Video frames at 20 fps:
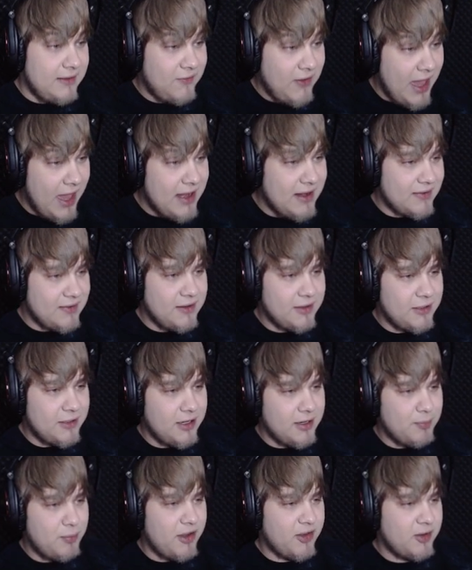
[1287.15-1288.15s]
that is
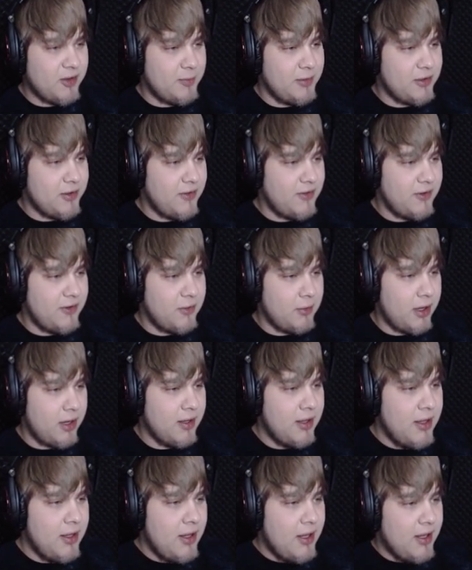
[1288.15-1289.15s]
nearly impossible
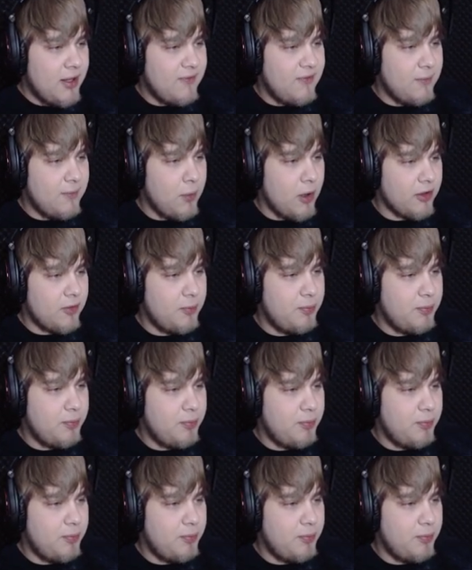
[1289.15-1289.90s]
considering what